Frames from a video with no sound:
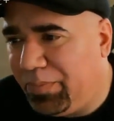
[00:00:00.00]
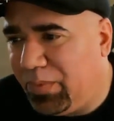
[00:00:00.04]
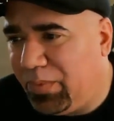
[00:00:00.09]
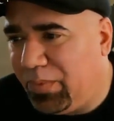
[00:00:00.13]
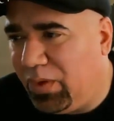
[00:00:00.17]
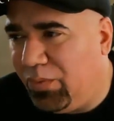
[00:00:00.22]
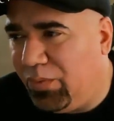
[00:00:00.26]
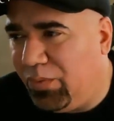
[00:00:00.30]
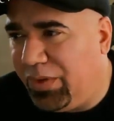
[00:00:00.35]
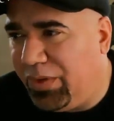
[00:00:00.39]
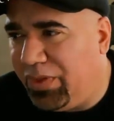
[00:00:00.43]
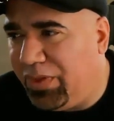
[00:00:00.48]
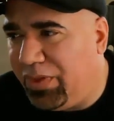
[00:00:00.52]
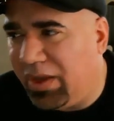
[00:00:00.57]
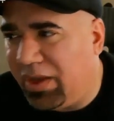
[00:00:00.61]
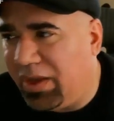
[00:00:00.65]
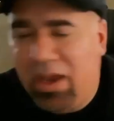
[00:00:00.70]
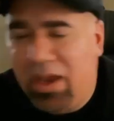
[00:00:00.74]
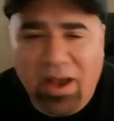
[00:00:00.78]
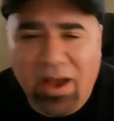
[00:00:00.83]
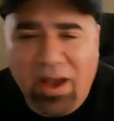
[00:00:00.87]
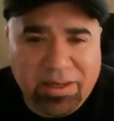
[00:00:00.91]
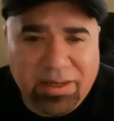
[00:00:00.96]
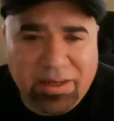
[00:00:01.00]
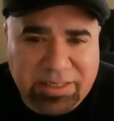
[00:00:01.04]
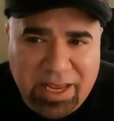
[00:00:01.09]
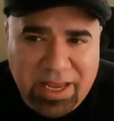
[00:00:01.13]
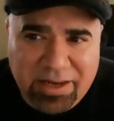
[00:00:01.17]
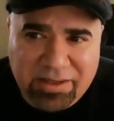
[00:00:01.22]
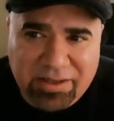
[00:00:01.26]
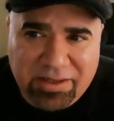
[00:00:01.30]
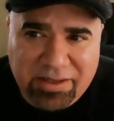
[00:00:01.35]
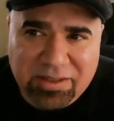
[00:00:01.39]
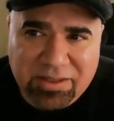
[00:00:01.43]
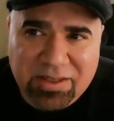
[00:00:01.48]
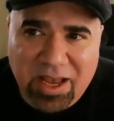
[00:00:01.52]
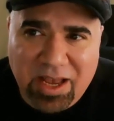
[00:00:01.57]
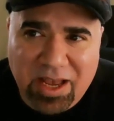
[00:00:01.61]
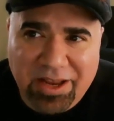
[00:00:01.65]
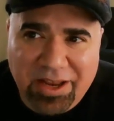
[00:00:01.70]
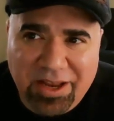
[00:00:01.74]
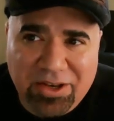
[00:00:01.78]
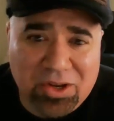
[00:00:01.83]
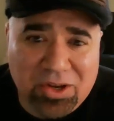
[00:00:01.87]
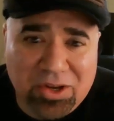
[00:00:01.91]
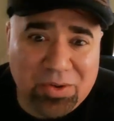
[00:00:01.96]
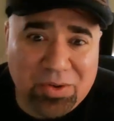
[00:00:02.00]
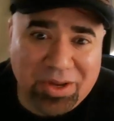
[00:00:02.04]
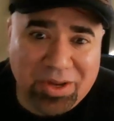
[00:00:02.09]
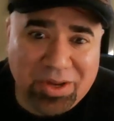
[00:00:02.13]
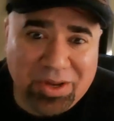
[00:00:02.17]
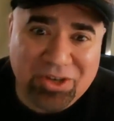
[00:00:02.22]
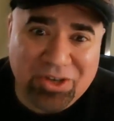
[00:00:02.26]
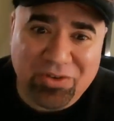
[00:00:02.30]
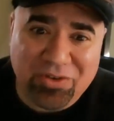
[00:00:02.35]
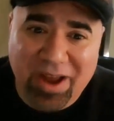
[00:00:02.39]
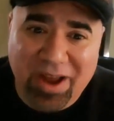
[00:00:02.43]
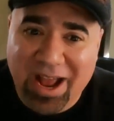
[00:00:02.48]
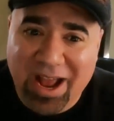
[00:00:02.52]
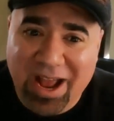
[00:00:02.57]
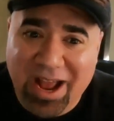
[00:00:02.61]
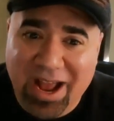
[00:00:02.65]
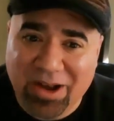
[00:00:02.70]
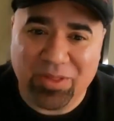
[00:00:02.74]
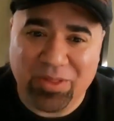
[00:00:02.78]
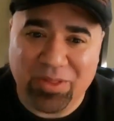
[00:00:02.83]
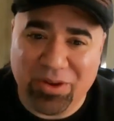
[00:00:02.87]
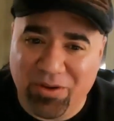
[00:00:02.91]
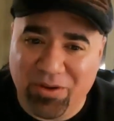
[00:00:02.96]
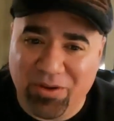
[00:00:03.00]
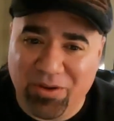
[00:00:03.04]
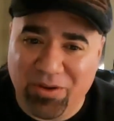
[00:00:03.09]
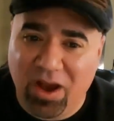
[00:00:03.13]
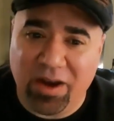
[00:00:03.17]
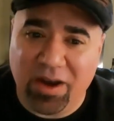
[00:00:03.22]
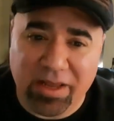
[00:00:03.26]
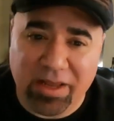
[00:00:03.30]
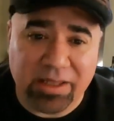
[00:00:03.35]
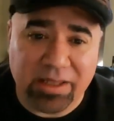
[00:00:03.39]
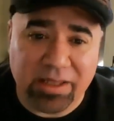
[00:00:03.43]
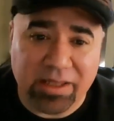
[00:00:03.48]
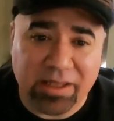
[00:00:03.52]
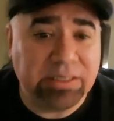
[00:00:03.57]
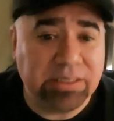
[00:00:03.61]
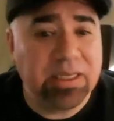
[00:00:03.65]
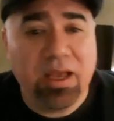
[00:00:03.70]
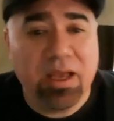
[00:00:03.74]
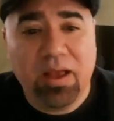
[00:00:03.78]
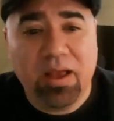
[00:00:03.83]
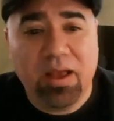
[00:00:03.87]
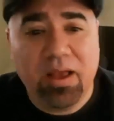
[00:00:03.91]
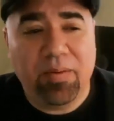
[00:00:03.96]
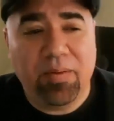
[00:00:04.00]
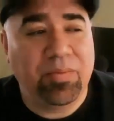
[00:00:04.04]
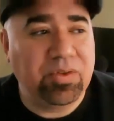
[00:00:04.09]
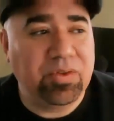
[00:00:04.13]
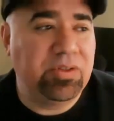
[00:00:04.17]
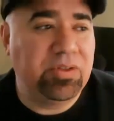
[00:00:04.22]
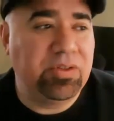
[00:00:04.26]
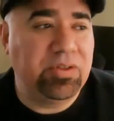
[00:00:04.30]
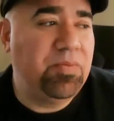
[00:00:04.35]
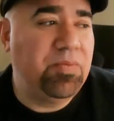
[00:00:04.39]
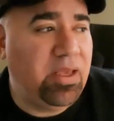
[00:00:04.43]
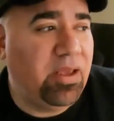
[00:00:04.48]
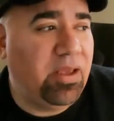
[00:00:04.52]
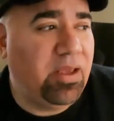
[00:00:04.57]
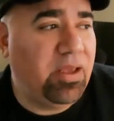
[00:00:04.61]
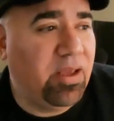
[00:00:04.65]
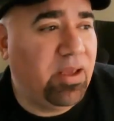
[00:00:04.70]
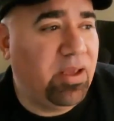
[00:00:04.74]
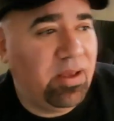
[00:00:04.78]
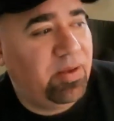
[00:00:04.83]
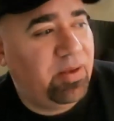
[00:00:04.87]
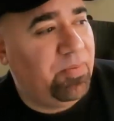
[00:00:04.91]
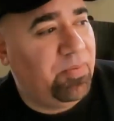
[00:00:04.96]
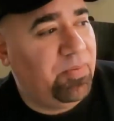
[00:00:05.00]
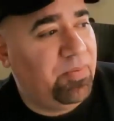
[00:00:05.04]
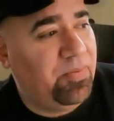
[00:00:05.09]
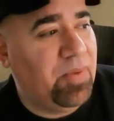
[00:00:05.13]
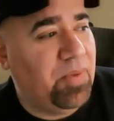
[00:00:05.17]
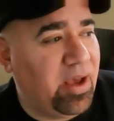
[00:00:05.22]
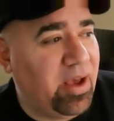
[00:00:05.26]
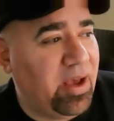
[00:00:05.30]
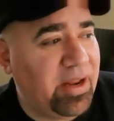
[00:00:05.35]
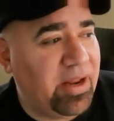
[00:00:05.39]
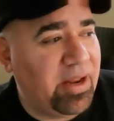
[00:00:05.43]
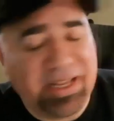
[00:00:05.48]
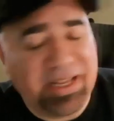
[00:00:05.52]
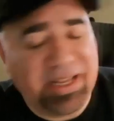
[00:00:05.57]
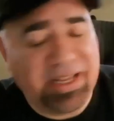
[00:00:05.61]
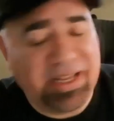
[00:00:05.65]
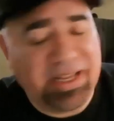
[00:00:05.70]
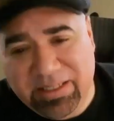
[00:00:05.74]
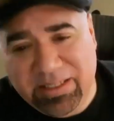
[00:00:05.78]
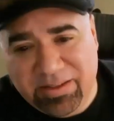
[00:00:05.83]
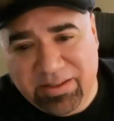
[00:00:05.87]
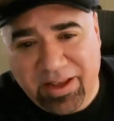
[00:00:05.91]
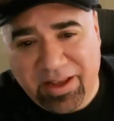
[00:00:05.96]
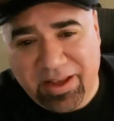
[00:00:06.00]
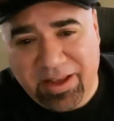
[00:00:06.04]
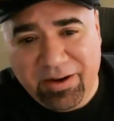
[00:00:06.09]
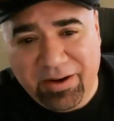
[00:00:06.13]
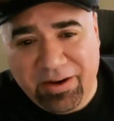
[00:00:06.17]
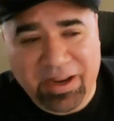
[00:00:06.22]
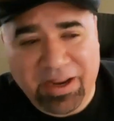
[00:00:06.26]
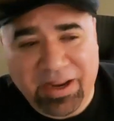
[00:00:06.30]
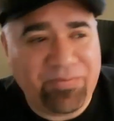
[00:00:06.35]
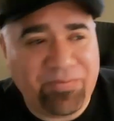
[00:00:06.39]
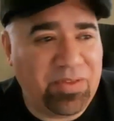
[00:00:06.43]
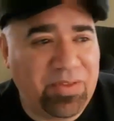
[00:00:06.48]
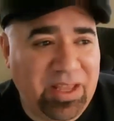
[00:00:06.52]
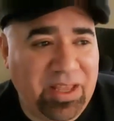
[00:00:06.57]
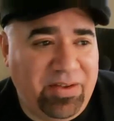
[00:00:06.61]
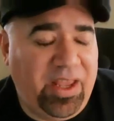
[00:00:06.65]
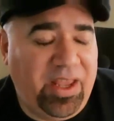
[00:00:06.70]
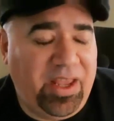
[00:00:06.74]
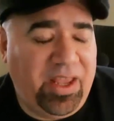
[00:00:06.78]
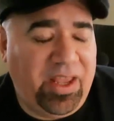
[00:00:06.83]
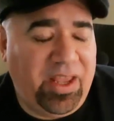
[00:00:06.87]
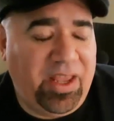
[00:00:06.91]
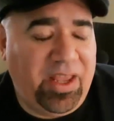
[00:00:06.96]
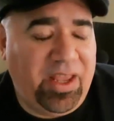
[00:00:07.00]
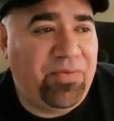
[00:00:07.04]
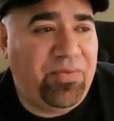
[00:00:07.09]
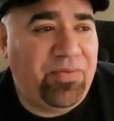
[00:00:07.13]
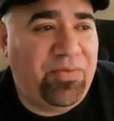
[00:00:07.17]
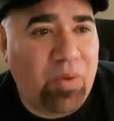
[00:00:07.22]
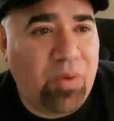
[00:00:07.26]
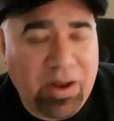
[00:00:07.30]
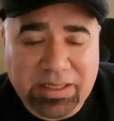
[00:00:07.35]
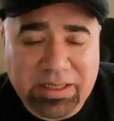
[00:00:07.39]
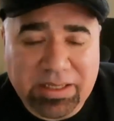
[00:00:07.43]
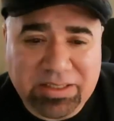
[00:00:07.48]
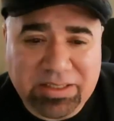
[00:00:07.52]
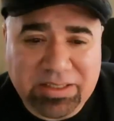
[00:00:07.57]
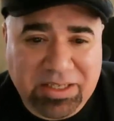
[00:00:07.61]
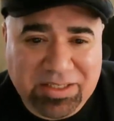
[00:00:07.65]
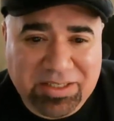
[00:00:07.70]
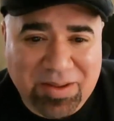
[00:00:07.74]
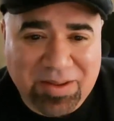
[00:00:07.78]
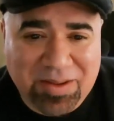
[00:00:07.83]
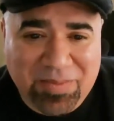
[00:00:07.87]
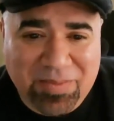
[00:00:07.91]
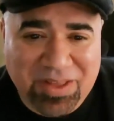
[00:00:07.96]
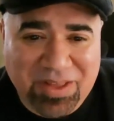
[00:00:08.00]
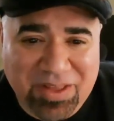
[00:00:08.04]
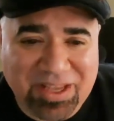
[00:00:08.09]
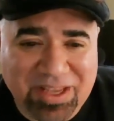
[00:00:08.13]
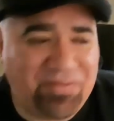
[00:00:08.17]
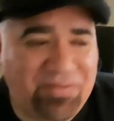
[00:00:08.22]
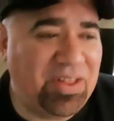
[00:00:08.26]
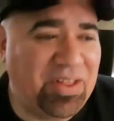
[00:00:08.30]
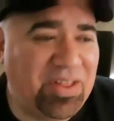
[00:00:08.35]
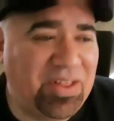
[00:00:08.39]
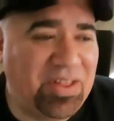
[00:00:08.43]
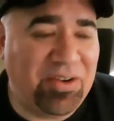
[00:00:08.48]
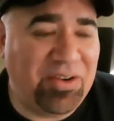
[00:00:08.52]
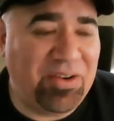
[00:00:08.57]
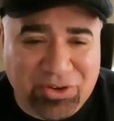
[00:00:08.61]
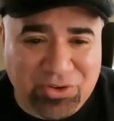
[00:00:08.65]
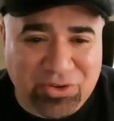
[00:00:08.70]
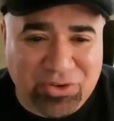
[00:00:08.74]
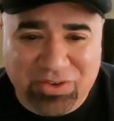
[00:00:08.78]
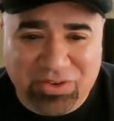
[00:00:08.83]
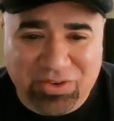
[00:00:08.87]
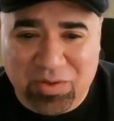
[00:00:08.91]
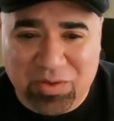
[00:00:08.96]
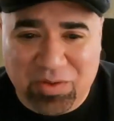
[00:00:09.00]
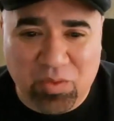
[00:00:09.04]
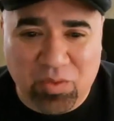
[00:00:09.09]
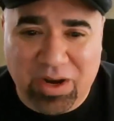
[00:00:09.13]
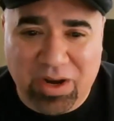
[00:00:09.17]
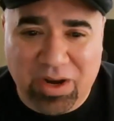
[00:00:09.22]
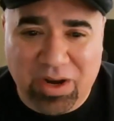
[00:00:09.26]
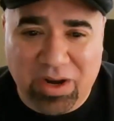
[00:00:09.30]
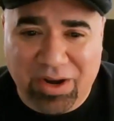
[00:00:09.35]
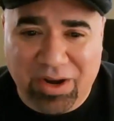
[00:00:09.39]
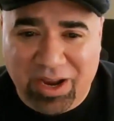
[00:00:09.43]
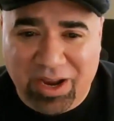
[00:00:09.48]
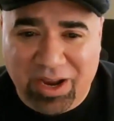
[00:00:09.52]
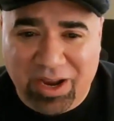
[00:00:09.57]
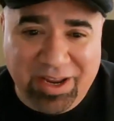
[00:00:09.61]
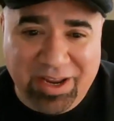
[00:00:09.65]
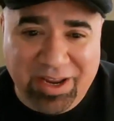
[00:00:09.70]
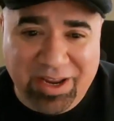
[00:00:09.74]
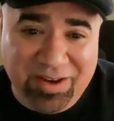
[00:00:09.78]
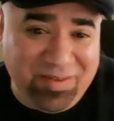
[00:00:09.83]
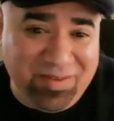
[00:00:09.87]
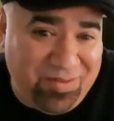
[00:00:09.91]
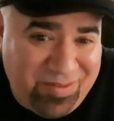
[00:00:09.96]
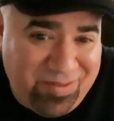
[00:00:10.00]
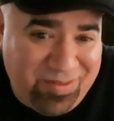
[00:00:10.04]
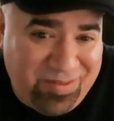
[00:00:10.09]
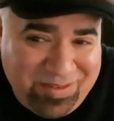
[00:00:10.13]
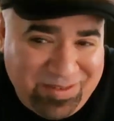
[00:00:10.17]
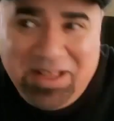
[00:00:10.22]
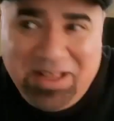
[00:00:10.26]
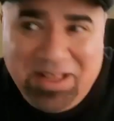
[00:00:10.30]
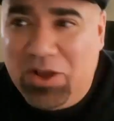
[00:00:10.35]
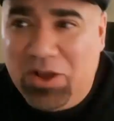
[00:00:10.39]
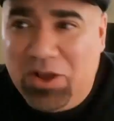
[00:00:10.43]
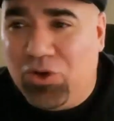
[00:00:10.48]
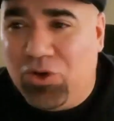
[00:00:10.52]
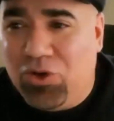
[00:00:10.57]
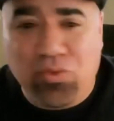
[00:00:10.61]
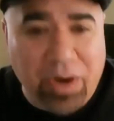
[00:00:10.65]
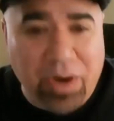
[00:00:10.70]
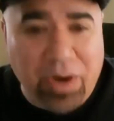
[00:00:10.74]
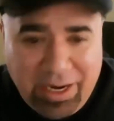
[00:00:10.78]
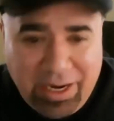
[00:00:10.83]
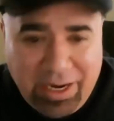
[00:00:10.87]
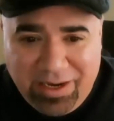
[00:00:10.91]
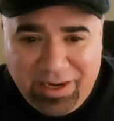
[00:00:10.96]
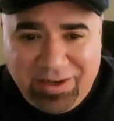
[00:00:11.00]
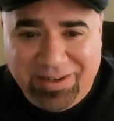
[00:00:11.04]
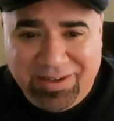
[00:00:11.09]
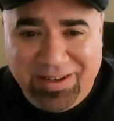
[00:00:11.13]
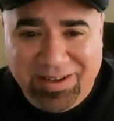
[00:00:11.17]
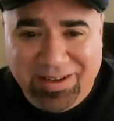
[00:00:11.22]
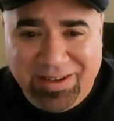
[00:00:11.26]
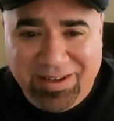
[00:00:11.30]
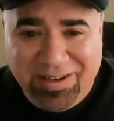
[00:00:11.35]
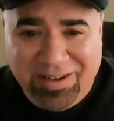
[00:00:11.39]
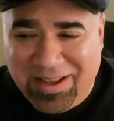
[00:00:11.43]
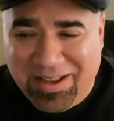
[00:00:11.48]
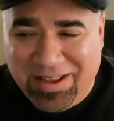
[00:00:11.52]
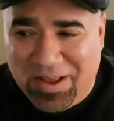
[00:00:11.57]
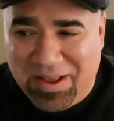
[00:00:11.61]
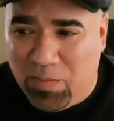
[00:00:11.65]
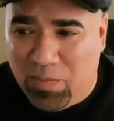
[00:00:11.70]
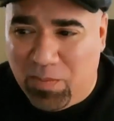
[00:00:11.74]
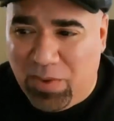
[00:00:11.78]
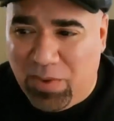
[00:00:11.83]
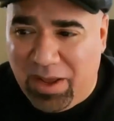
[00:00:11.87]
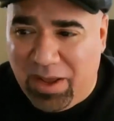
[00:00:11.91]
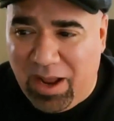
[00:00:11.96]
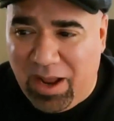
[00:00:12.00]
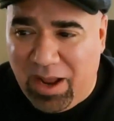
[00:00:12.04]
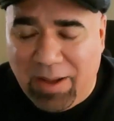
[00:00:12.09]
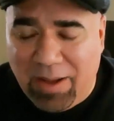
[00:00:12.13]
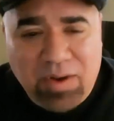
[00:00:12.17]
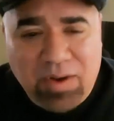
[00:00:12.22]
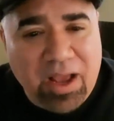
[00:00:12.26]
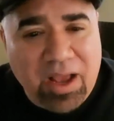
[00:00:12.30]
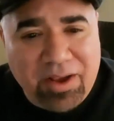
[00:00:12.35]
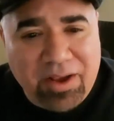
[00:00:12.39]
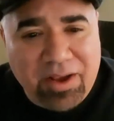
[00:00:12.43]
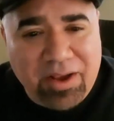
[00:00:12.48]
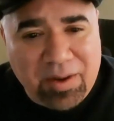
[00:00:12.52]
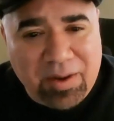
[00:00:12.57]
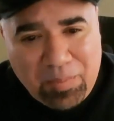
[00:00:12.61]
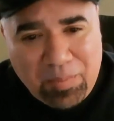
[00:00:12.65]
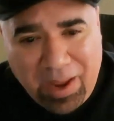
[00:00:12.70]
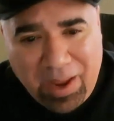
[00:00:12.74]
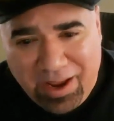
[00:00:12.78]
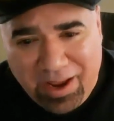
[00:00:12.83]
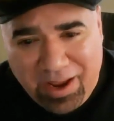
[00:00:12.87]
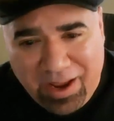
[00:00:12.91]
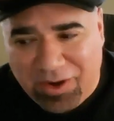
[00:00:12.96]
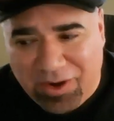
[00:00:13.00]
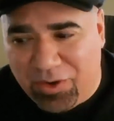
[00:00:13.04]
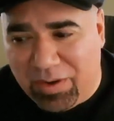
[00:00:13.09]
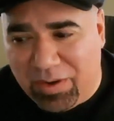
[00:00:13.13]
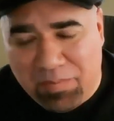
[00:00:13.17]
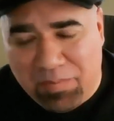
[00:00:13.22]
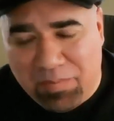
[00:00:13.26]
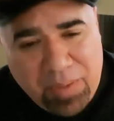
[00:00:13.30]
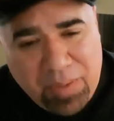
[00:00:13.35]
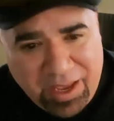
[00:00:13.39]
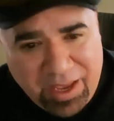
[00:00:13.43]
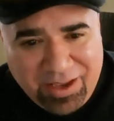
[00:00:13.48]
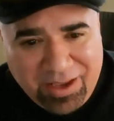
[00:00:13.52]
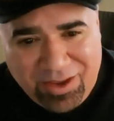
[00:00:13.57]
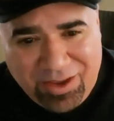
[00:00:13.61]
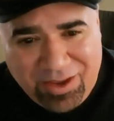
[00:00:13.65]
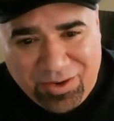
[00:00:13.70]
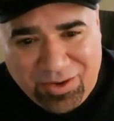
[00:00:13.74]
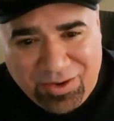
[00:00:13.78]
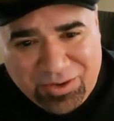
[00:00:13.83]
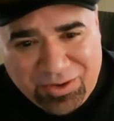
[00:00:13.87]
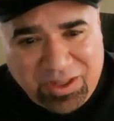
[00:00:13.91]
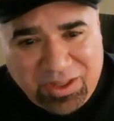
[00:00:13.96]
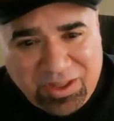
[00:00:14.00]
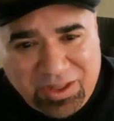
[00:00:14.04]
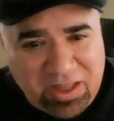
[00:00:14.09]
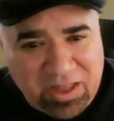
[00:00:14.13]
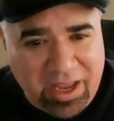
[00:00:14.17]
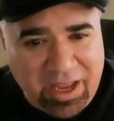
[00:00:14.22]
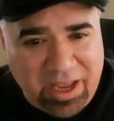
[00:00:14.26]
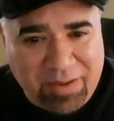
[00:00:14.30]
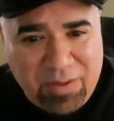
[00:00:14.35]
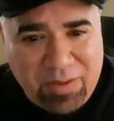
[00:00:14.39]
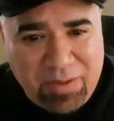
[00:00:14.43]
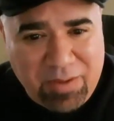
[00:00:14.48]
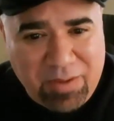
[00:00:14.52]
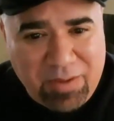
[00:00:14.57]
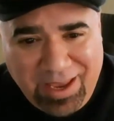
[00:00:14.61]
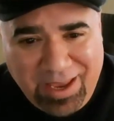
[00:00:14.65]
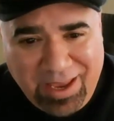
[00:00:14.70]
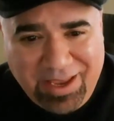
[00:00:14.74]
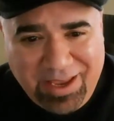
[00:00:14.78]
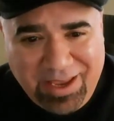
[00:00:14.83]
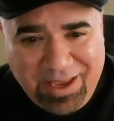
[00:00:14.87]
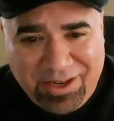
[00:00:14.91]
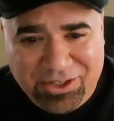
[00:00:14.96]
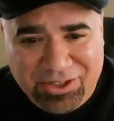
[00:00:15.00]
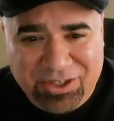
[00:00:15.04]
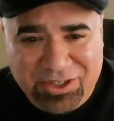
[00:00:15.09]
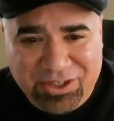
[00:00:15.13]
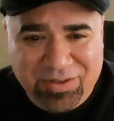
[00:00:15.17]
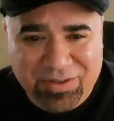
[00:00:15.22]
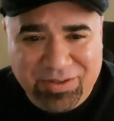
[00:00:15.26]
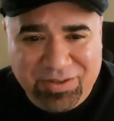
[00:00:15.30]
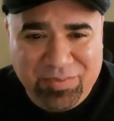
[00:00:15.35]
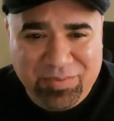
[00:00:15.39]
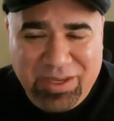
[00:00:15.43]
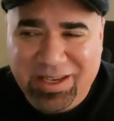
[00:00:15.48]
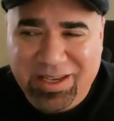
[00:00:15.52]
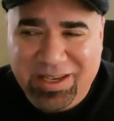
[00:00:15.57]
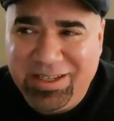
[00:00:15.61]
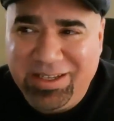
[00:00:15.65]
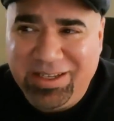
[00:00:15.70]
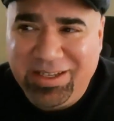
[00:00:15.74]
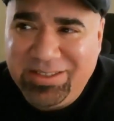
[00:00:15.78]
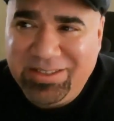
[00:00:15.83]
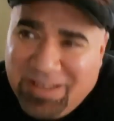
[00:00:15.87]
with the content designed to interact with your audience. To me, my audience is there if they want to see something, if they're interested in what I write, great. But I'm not going to pander and beg you to like my page, because